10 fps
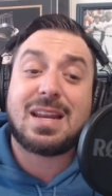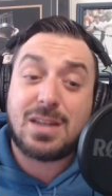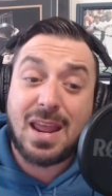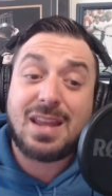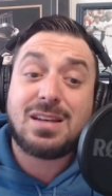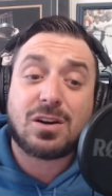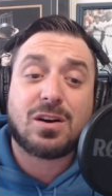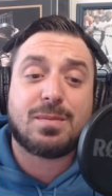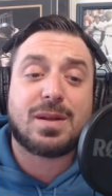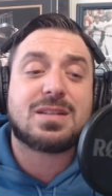in
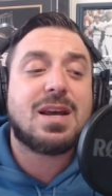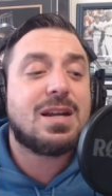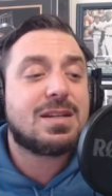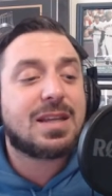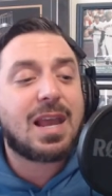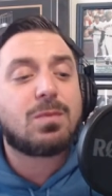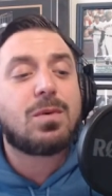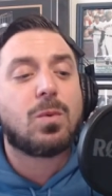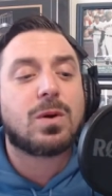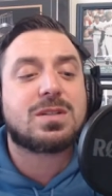tournaments to get
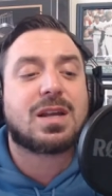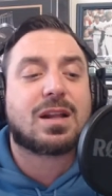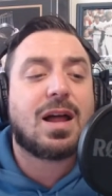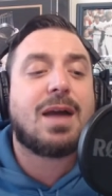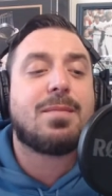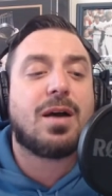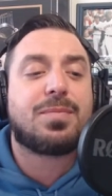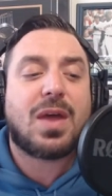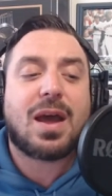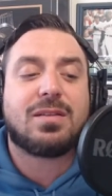rewards and climb
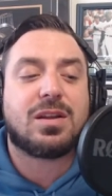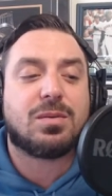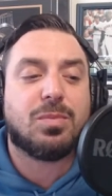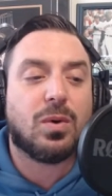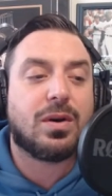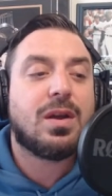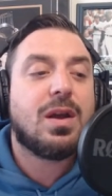up that leaderboard.